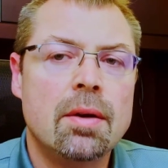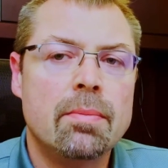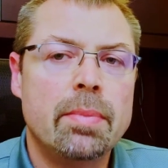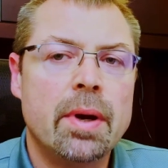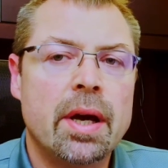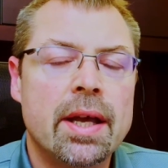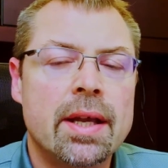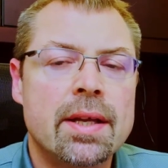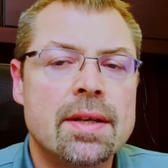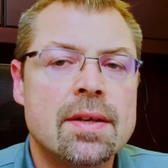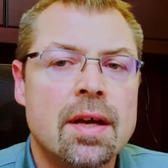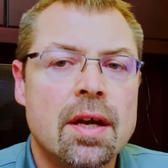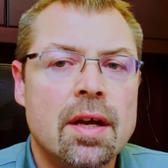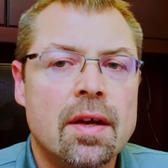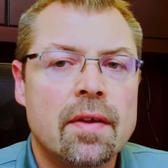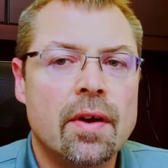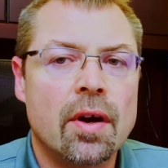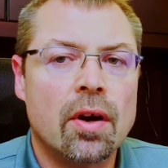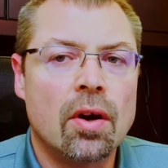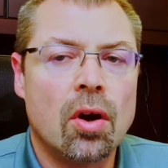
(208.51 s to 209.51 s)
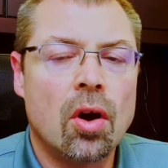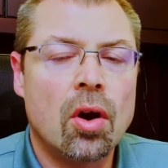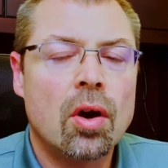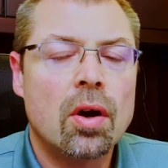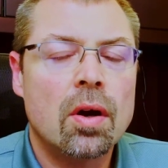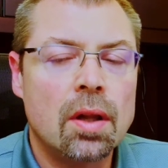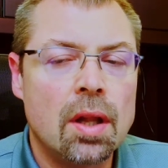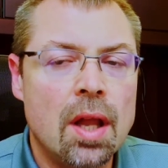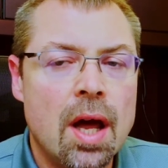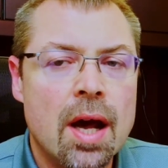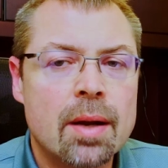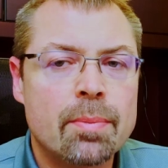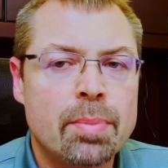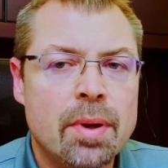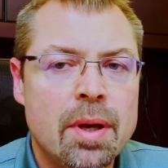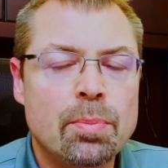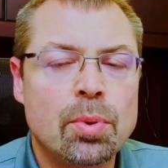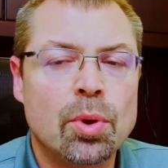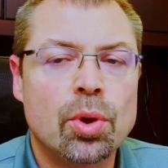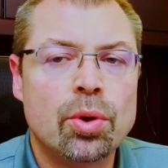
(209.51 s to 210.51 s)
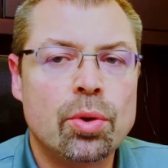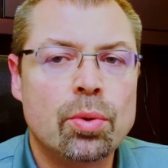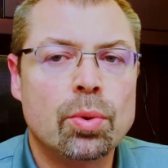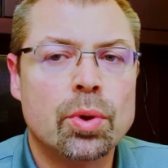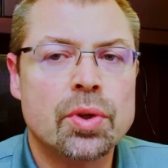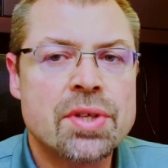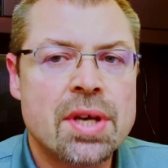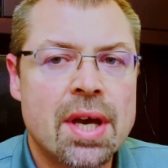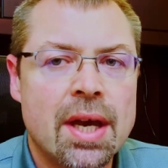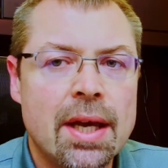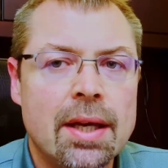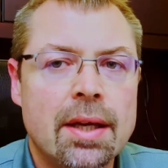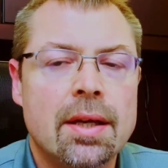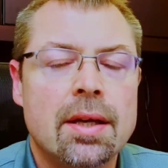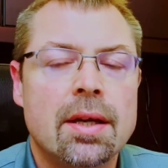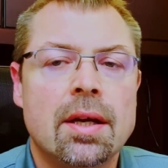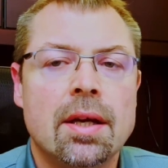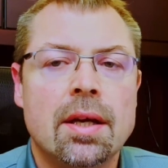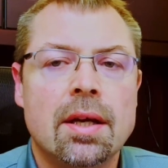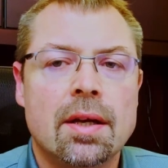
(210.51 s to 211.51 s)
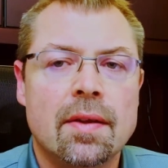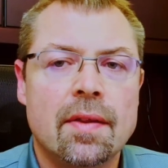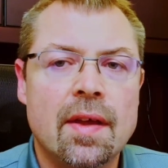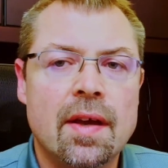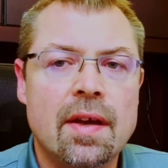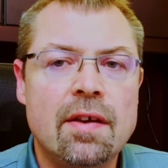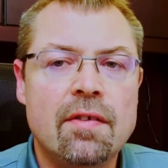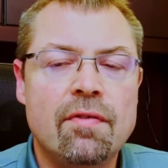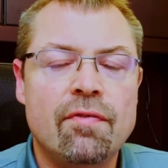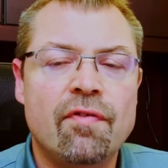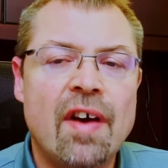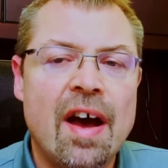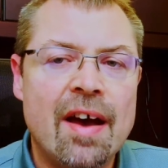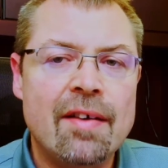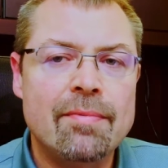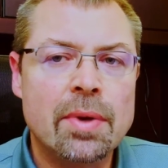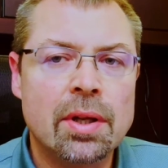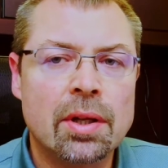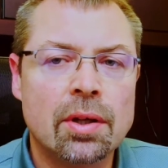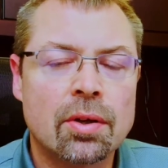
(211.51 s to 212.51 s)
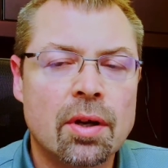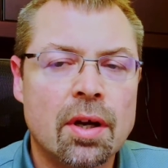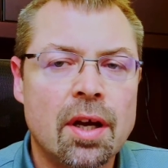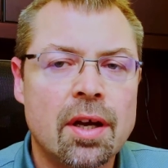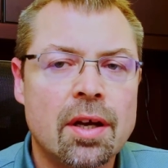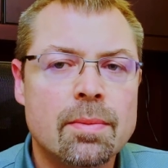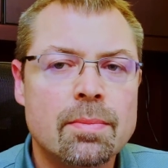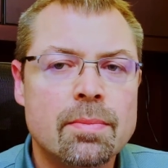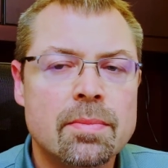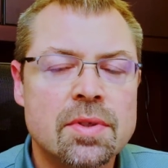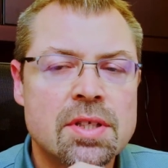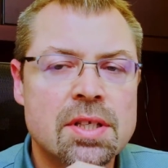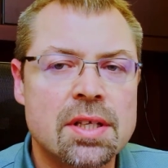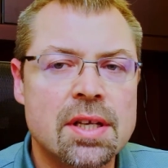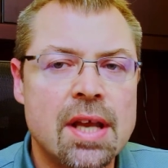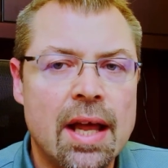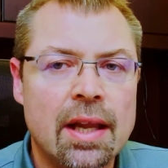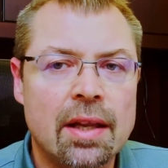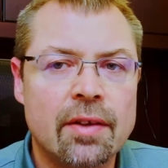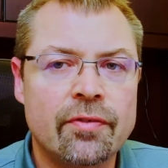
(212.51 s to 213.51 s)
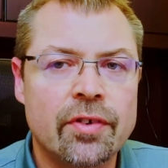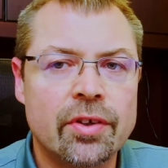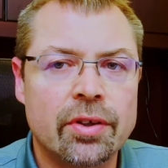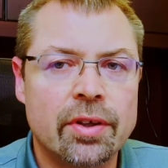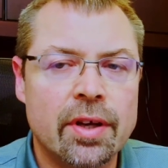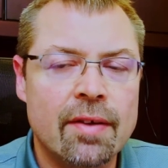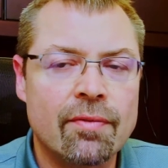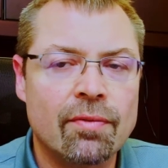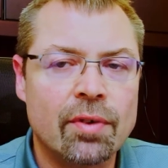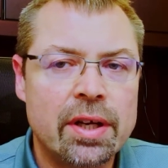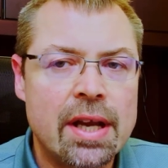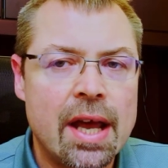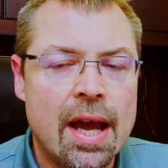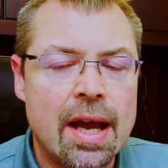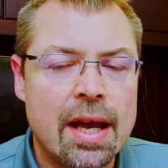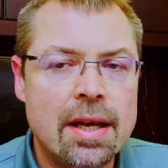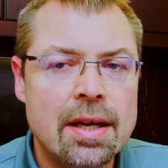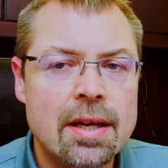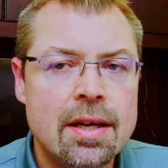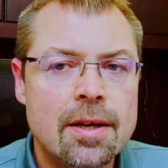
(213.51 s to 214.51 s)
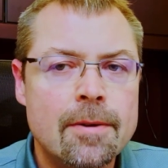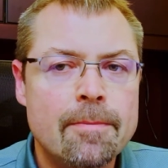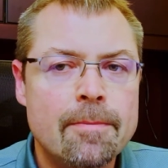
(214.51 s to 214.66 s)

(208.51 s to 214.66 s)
but there are a lot of people who will take the 5 milligram Tadalafil every day,